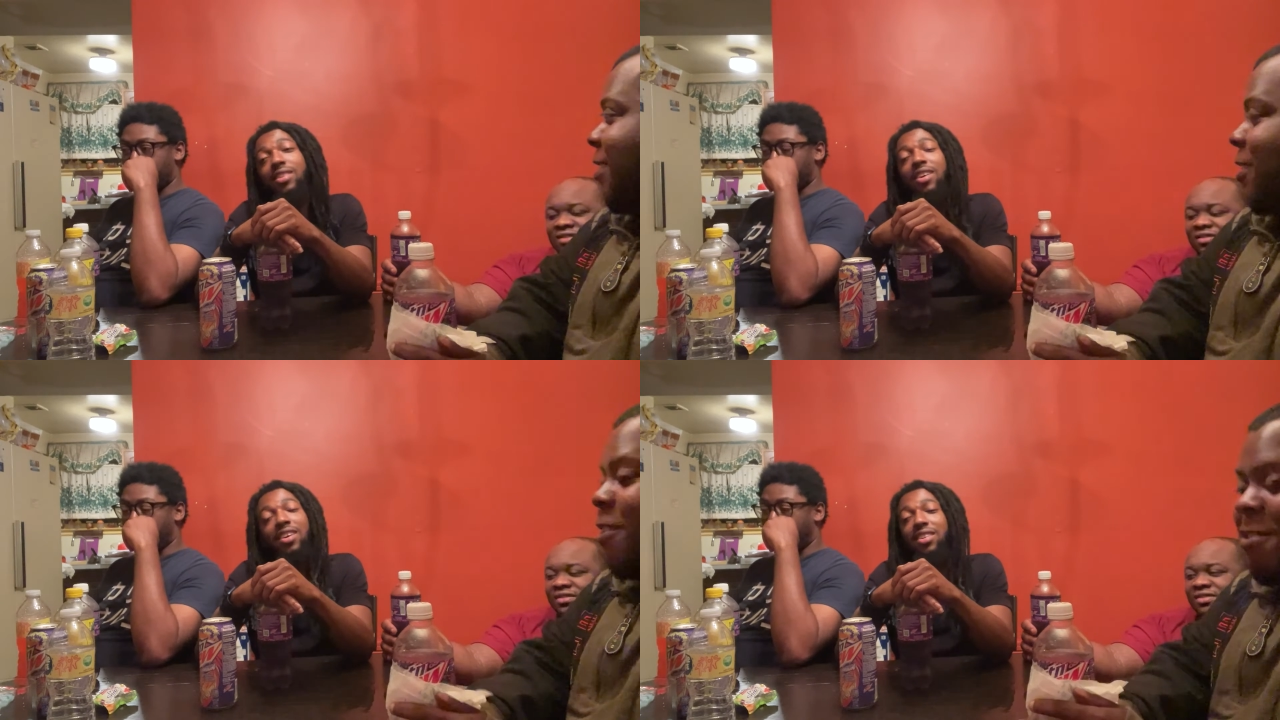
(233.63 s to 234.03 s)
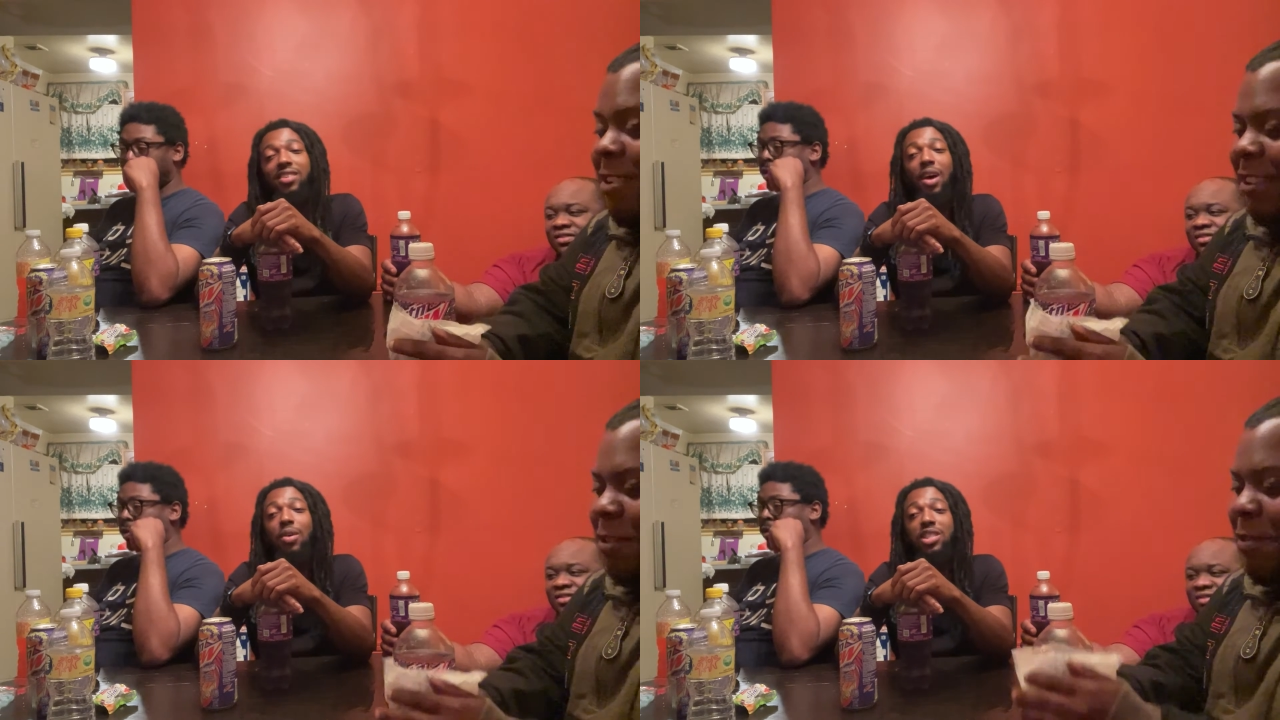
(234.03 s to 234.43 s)
Speaker 1: took it home.
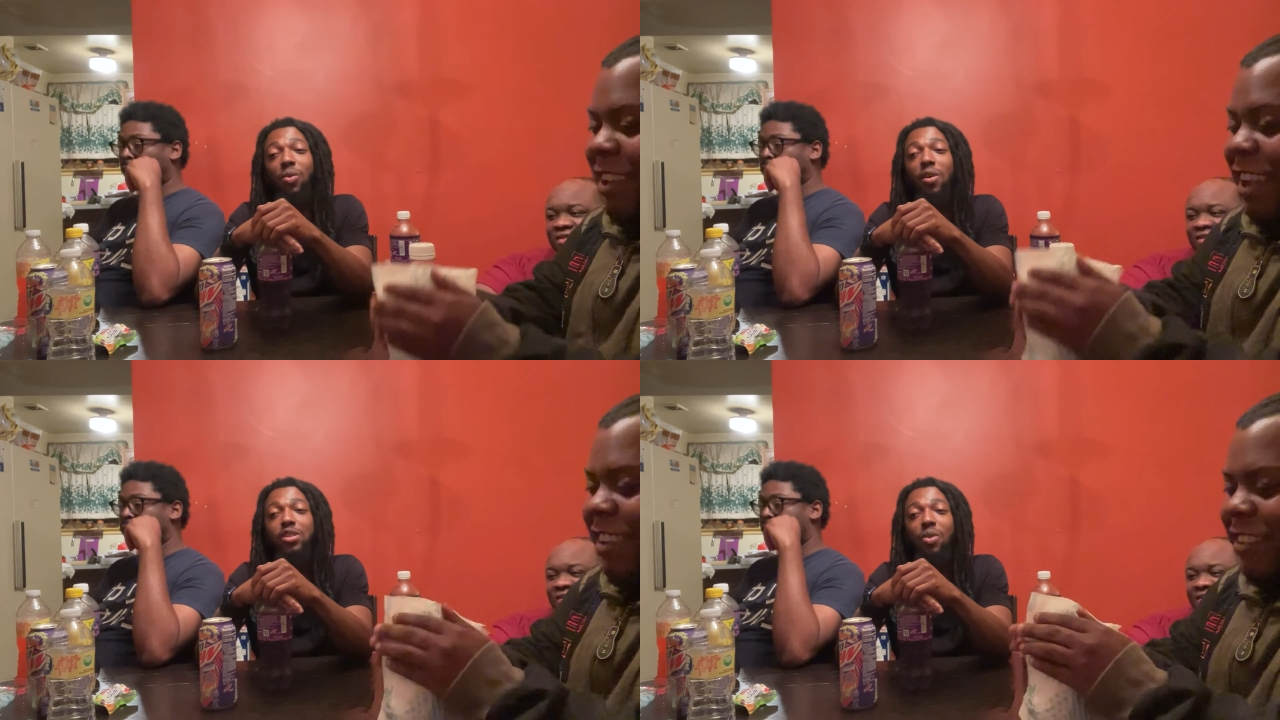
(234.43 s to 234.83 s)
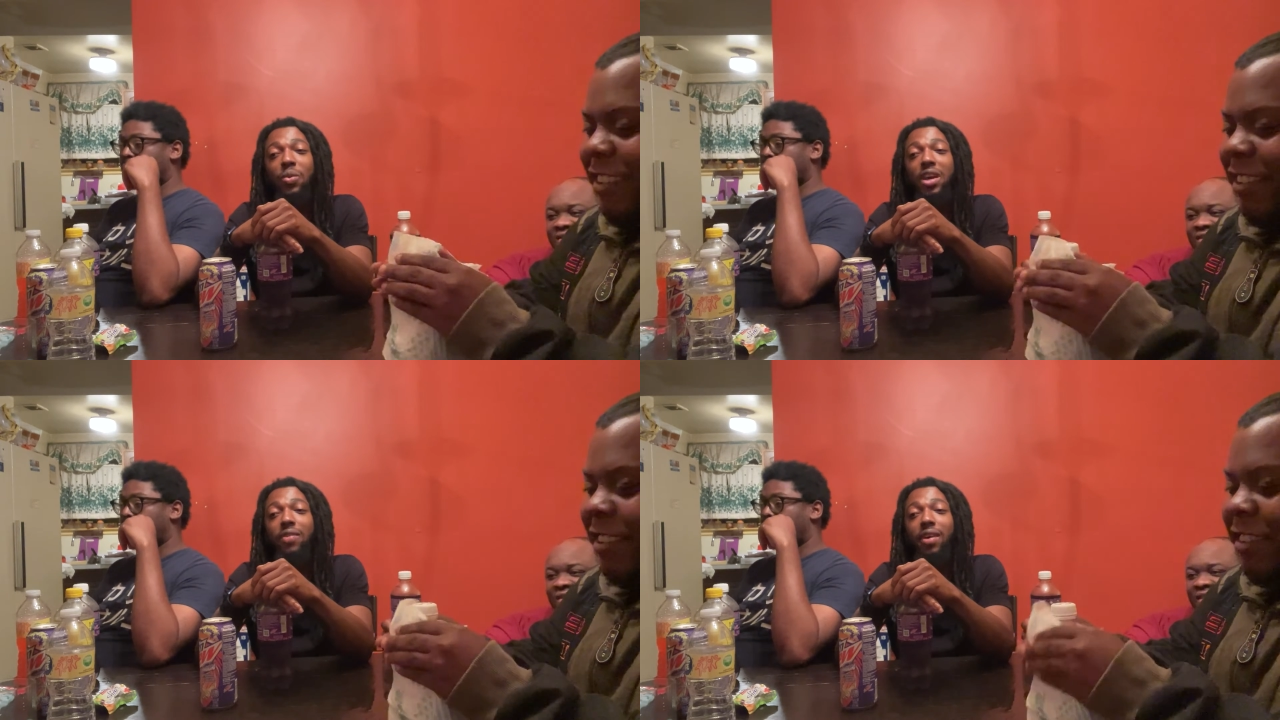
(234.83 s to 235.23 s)
That was the worst one
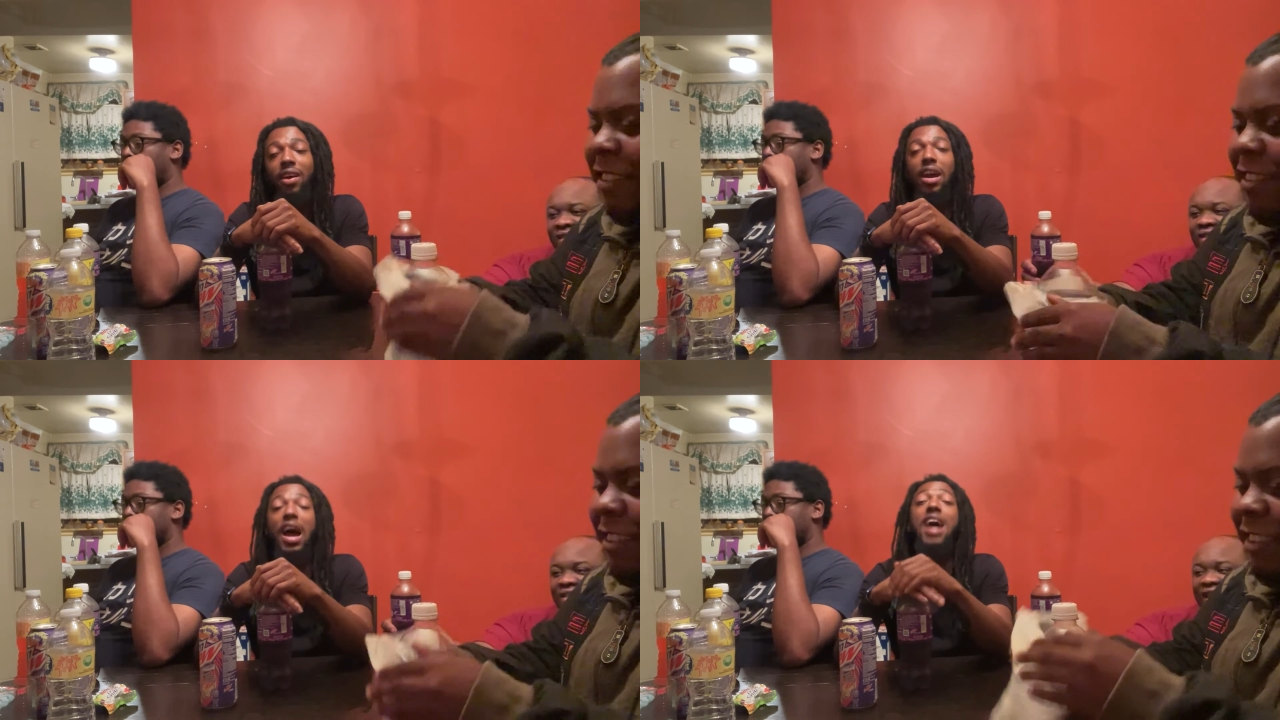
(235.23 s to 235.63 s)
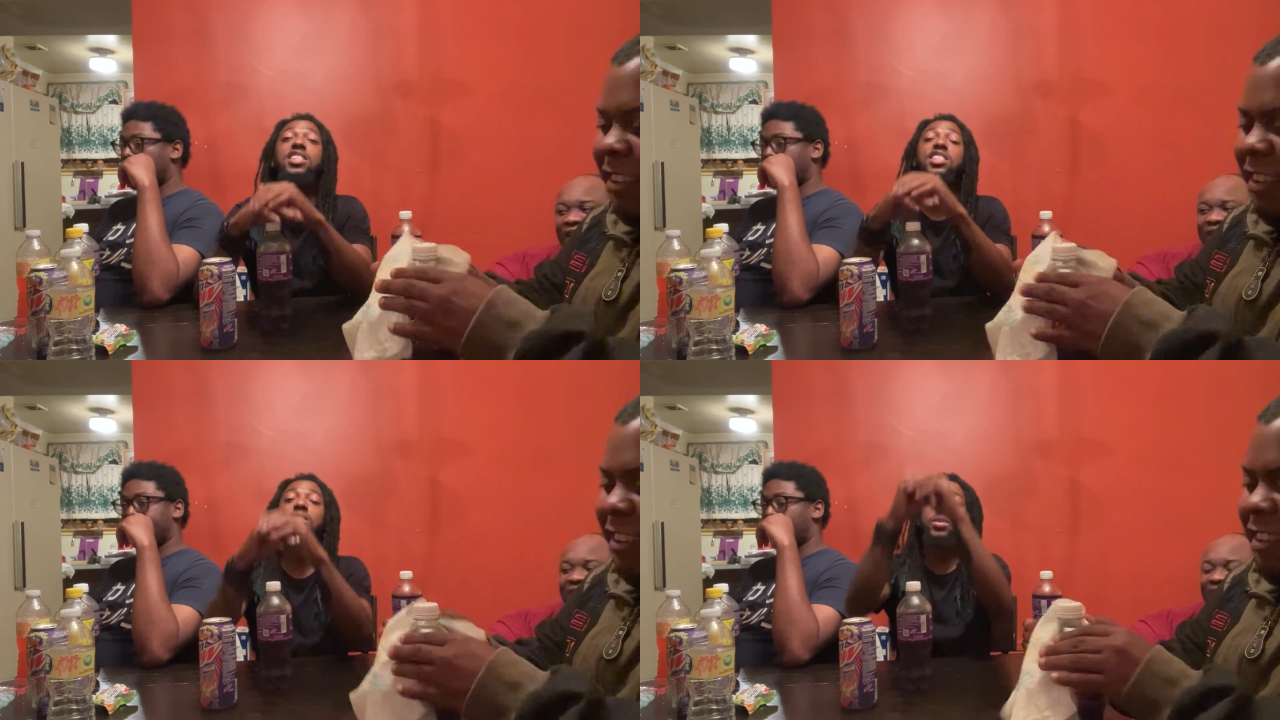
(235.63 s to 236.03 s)
we ever had. I
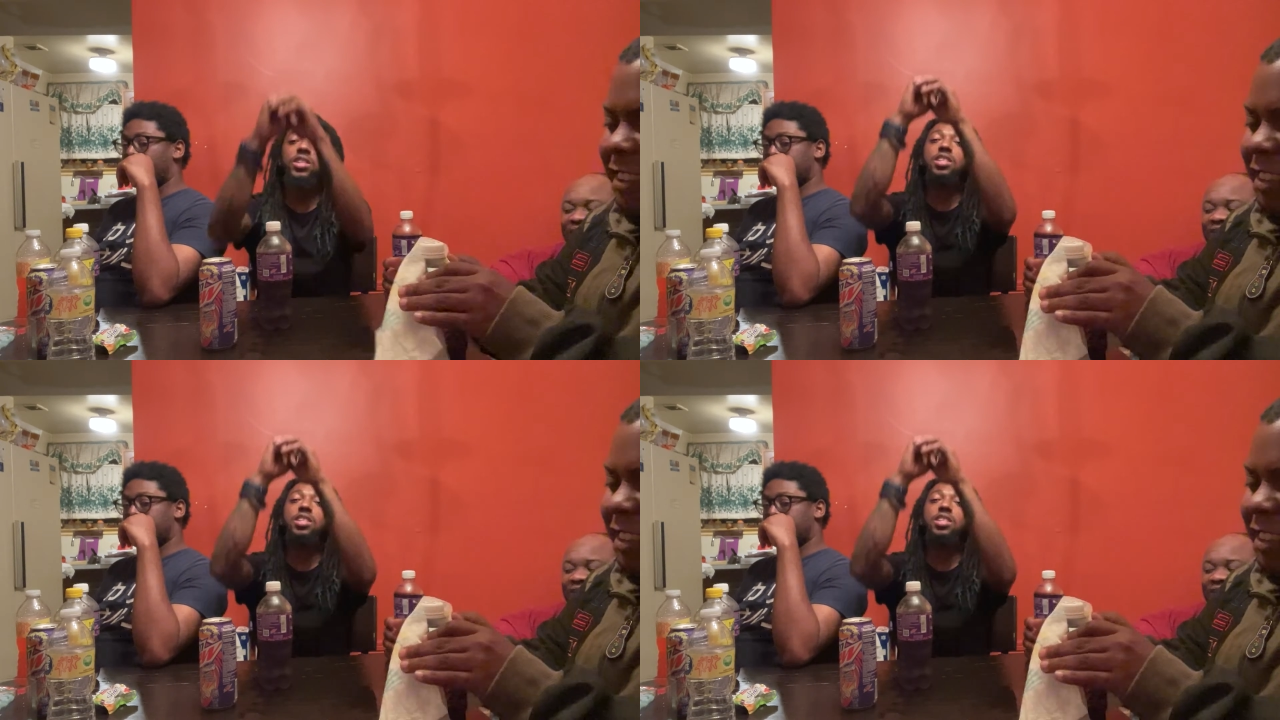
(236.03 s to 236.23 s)
still